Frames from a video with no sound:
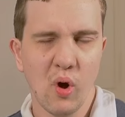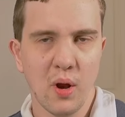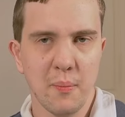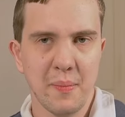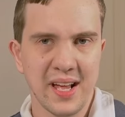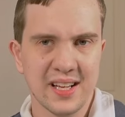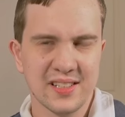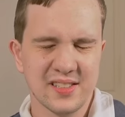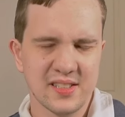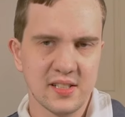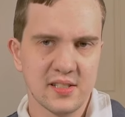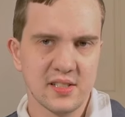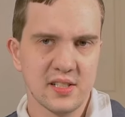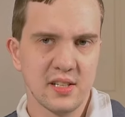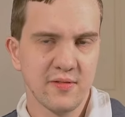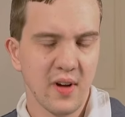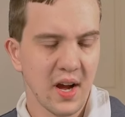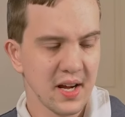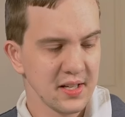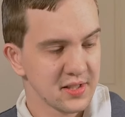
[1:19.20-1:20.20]
What makes this
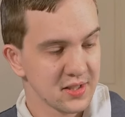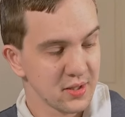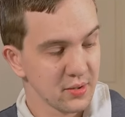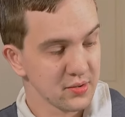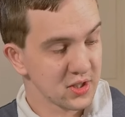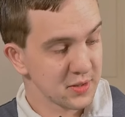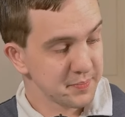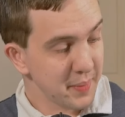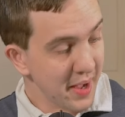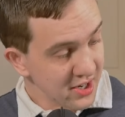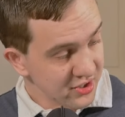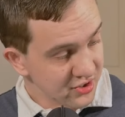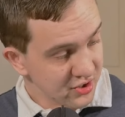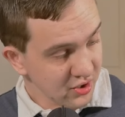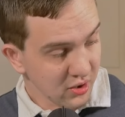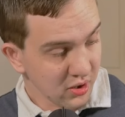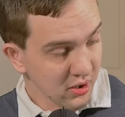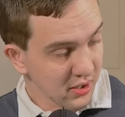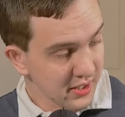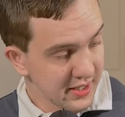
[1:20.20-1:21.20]
device so
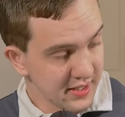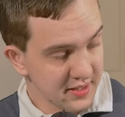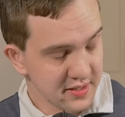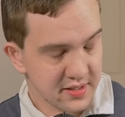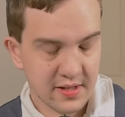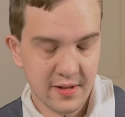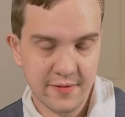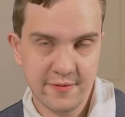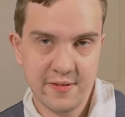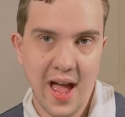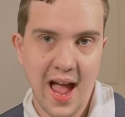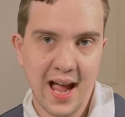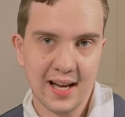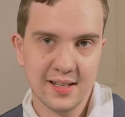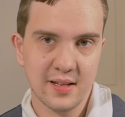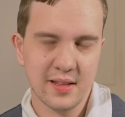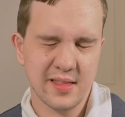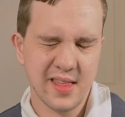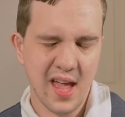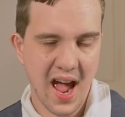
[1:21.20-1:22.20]
special is the
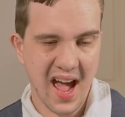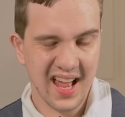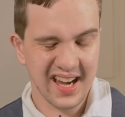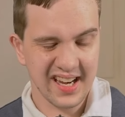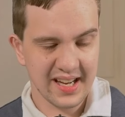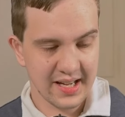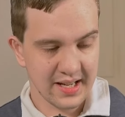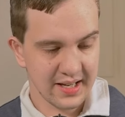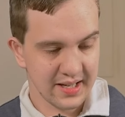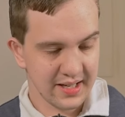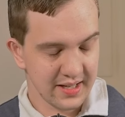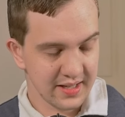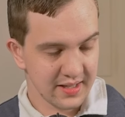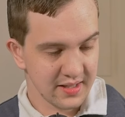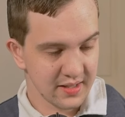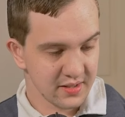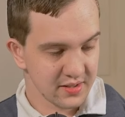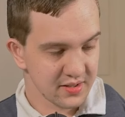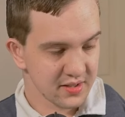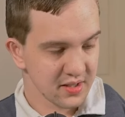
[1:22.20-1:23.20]
fact that it
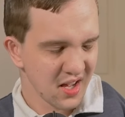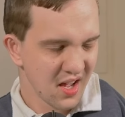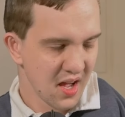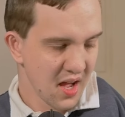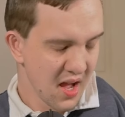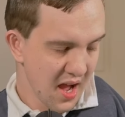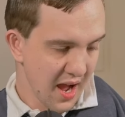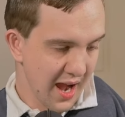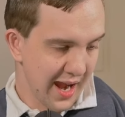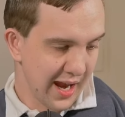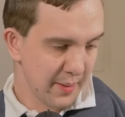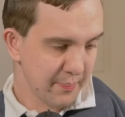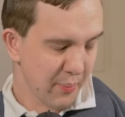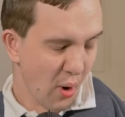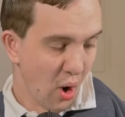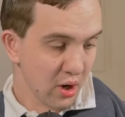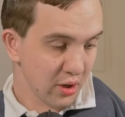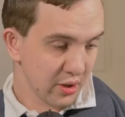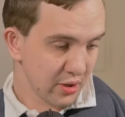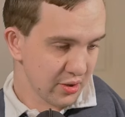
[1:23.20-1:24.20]
is a
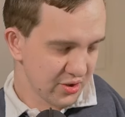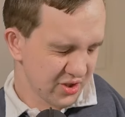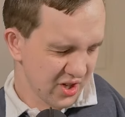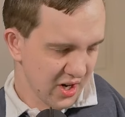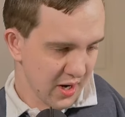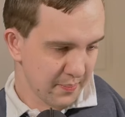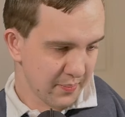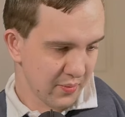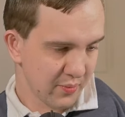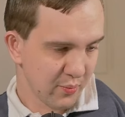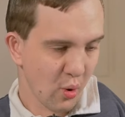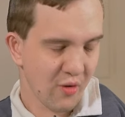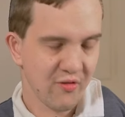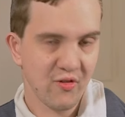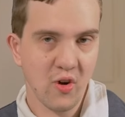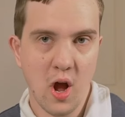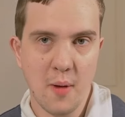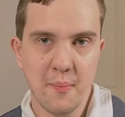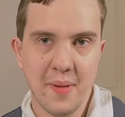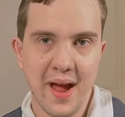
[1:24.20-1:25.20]
partnership
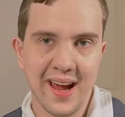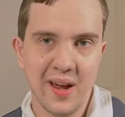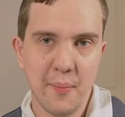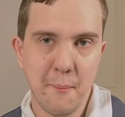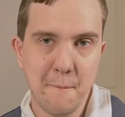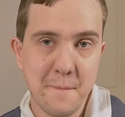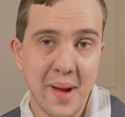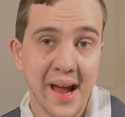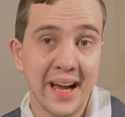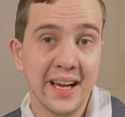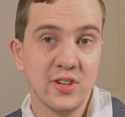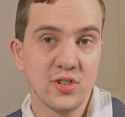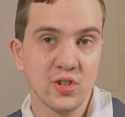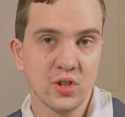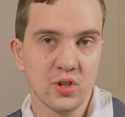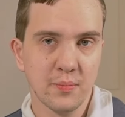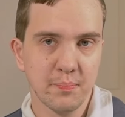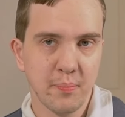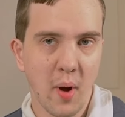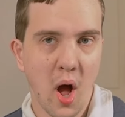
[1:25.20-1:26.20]
from a
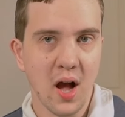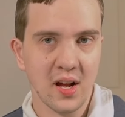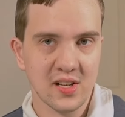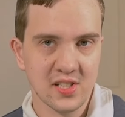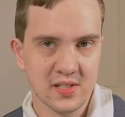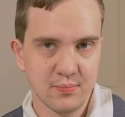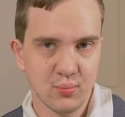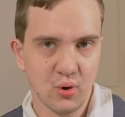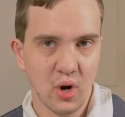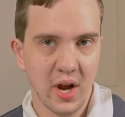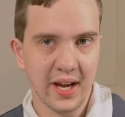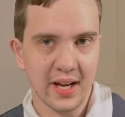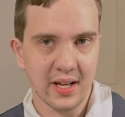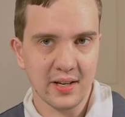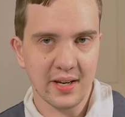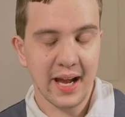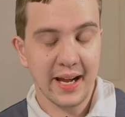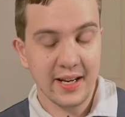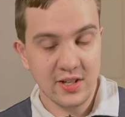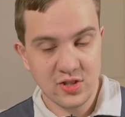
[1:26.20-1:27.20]
major box
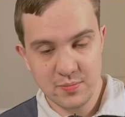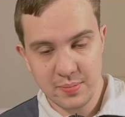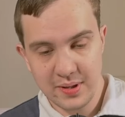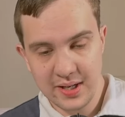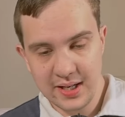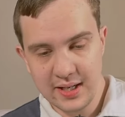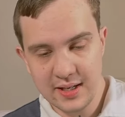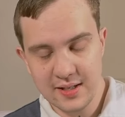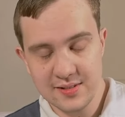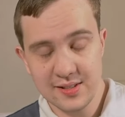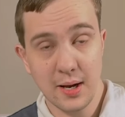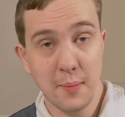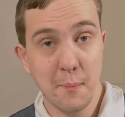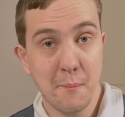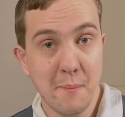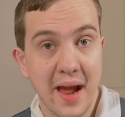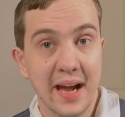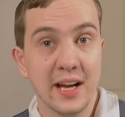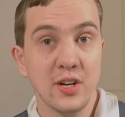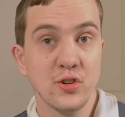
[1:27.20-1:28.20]
brand. HP is a
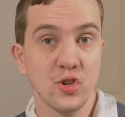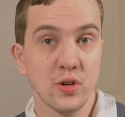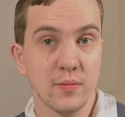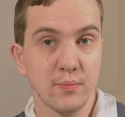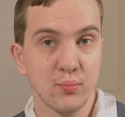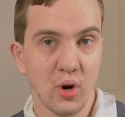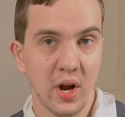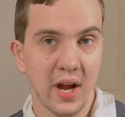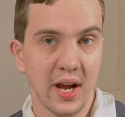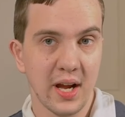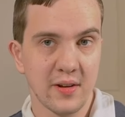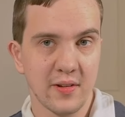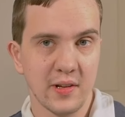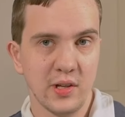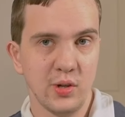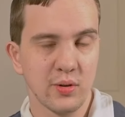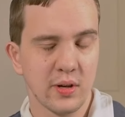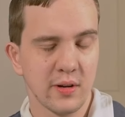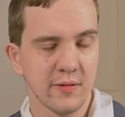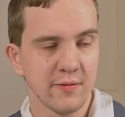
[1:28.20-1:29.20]
major brand
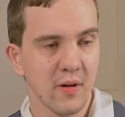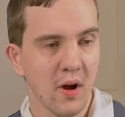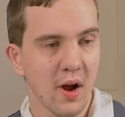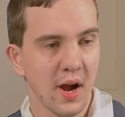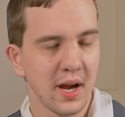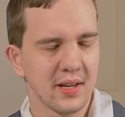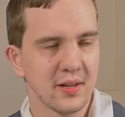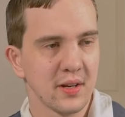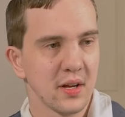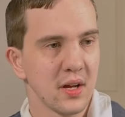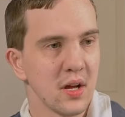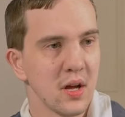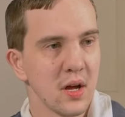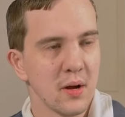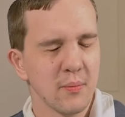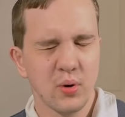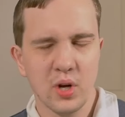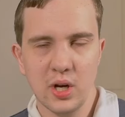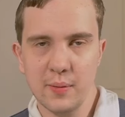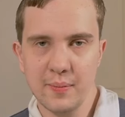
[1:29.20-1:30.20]
that you can find
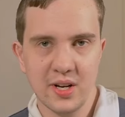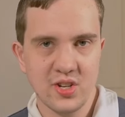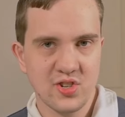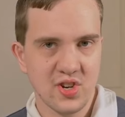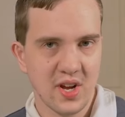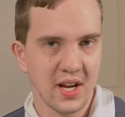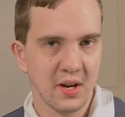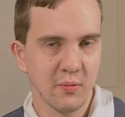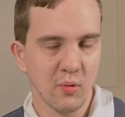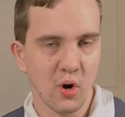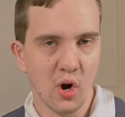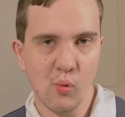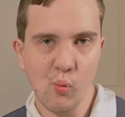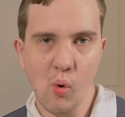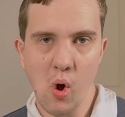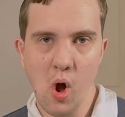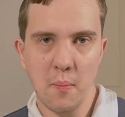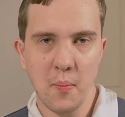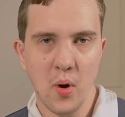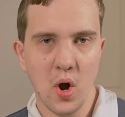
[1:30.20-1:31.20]
pretty much anywhere.
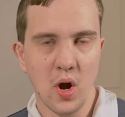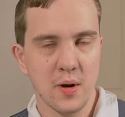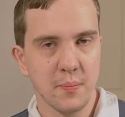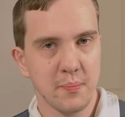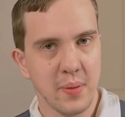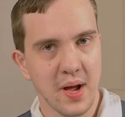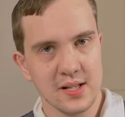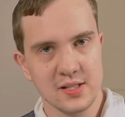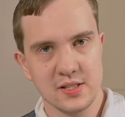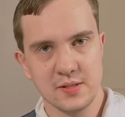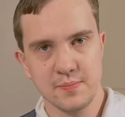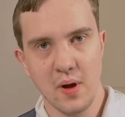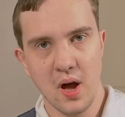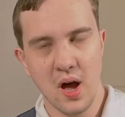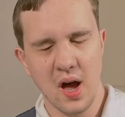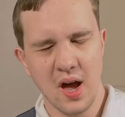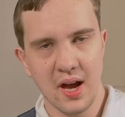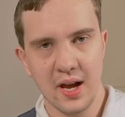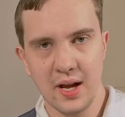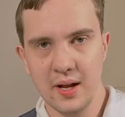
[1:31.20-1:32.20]
Walmart, Best
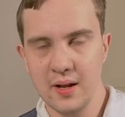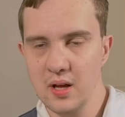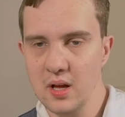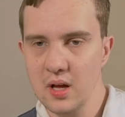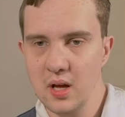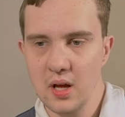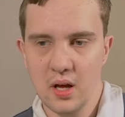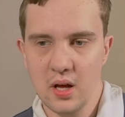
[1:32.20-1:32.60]
Buy,